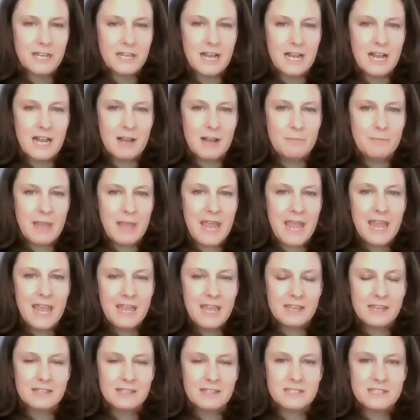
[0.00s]

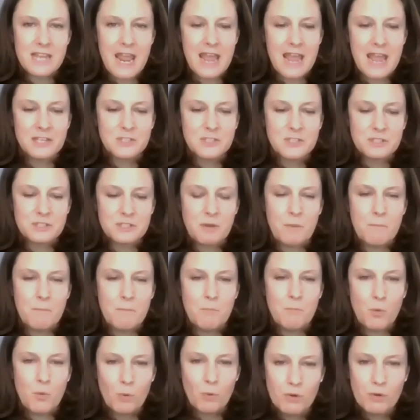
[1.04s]
And as
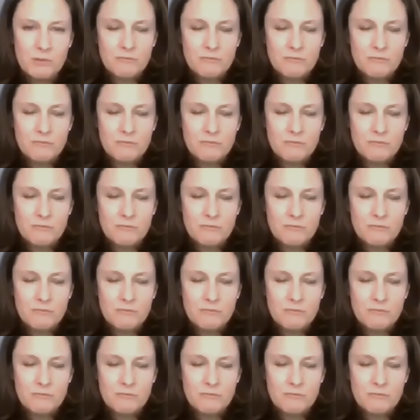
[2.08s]
more